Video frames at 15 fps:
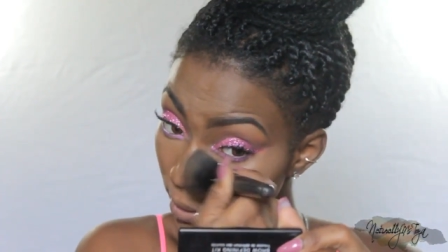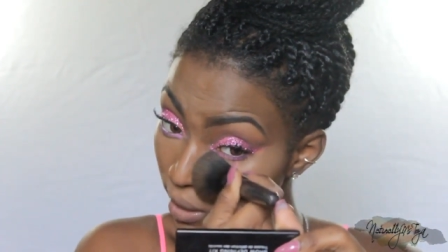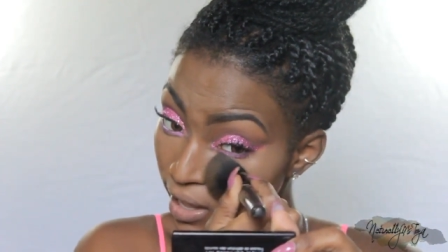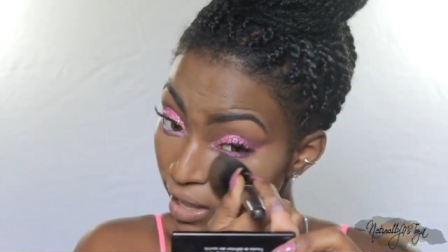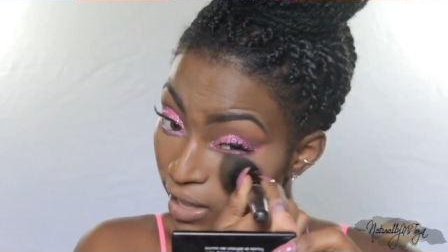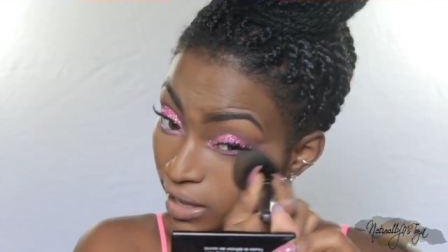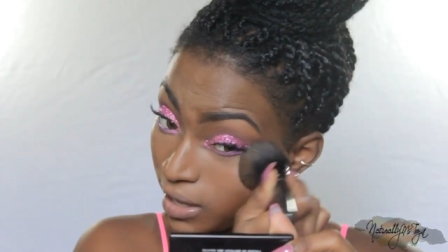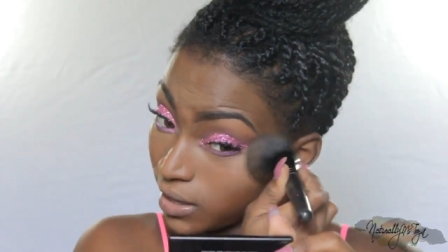
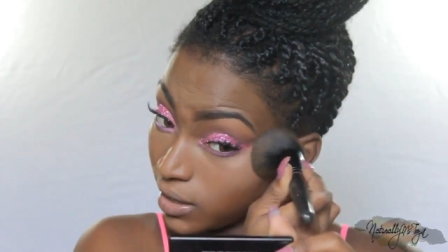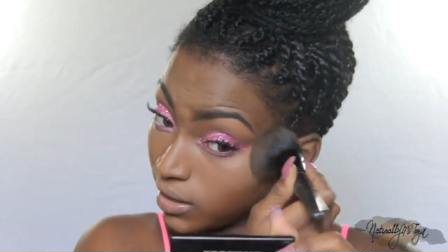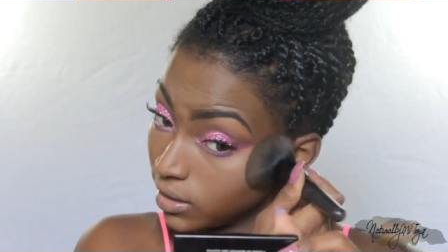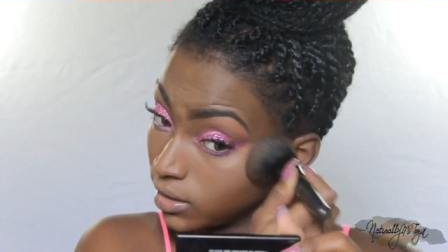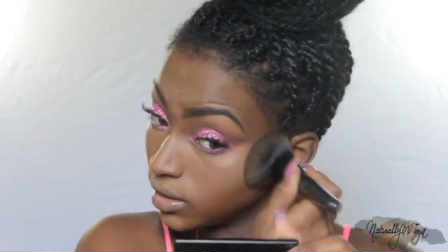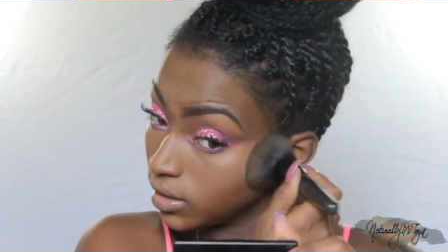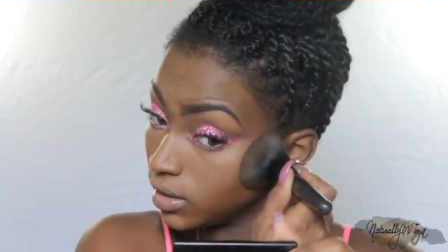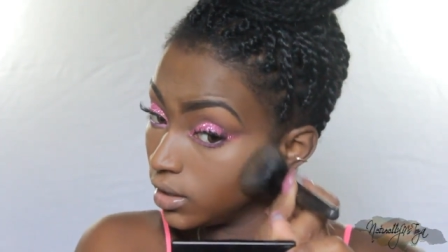Like
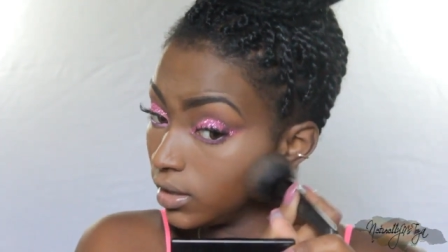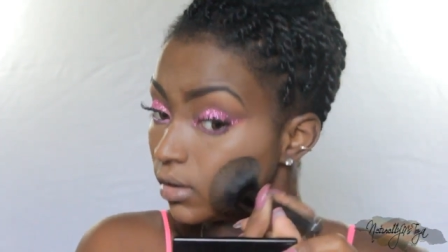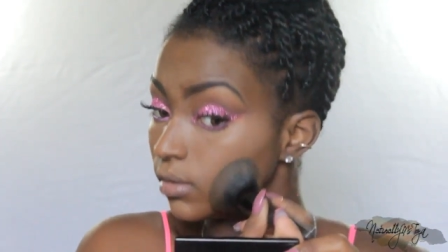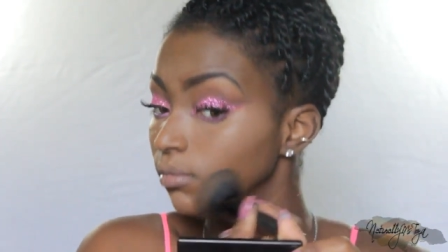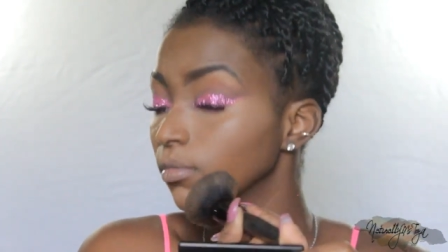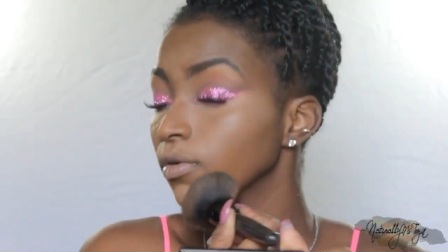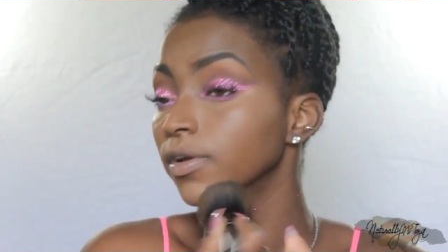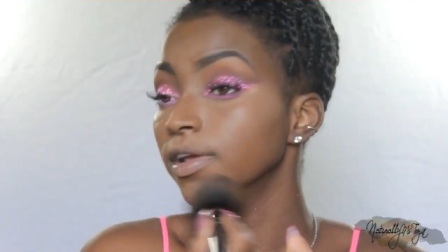
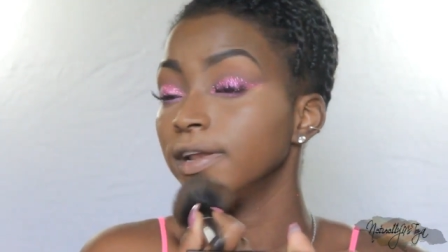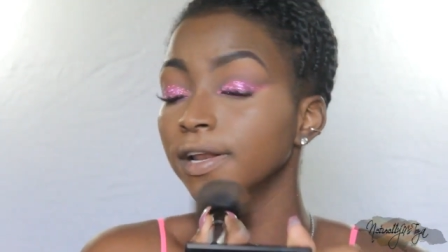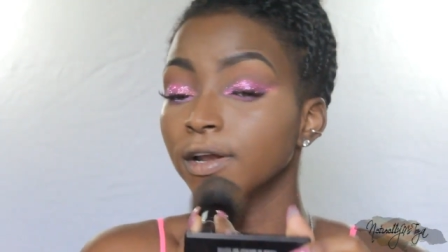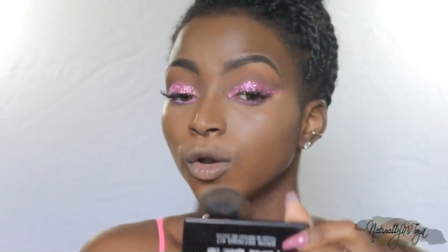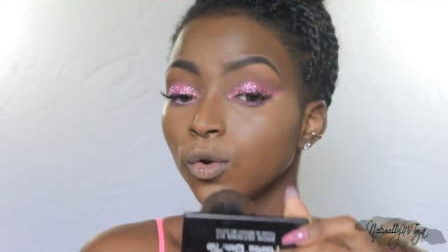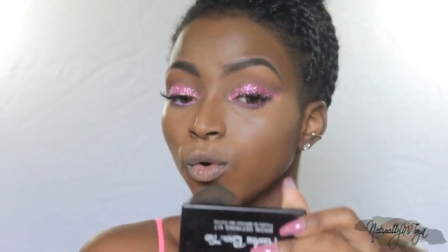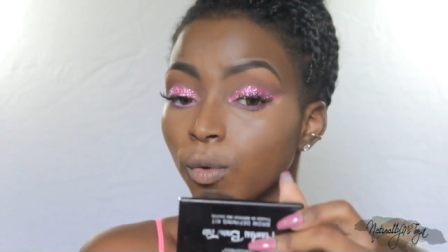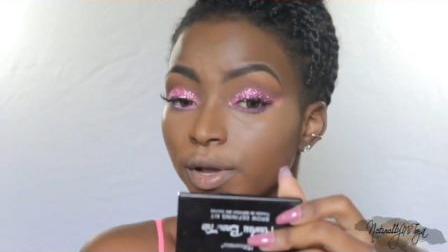I really
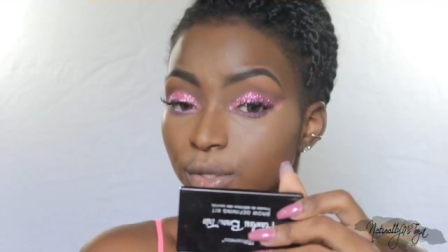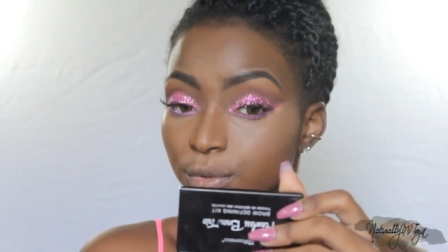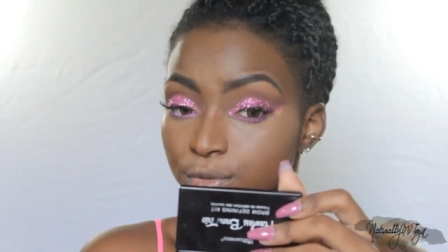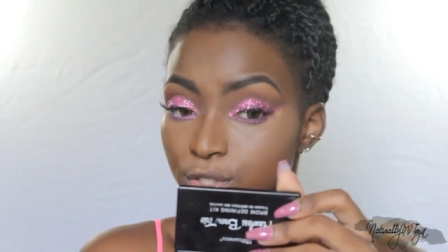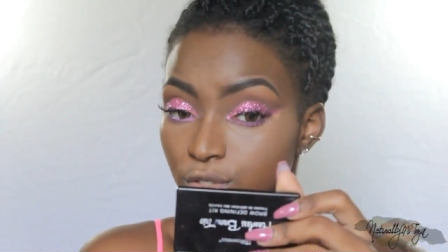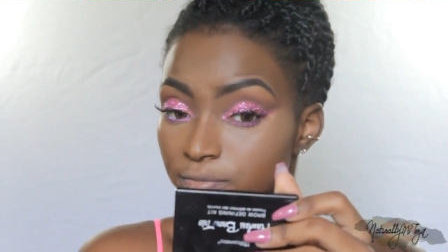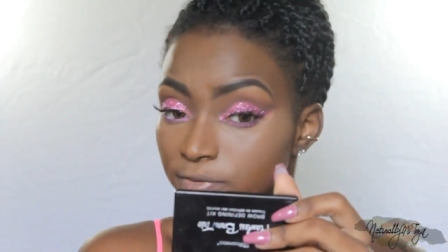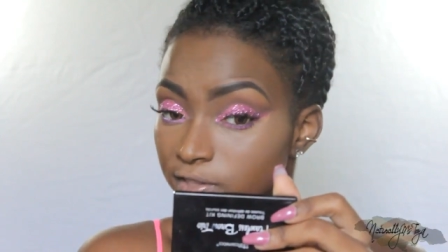don't know what
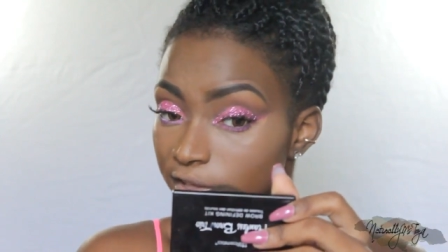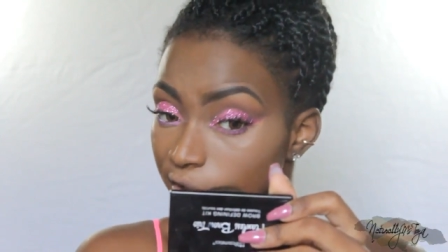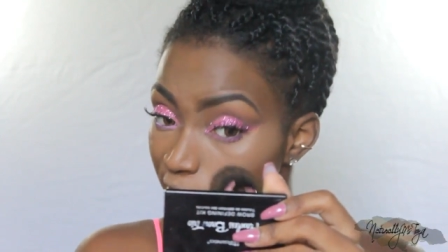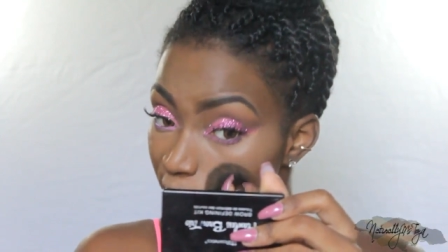YouTube think.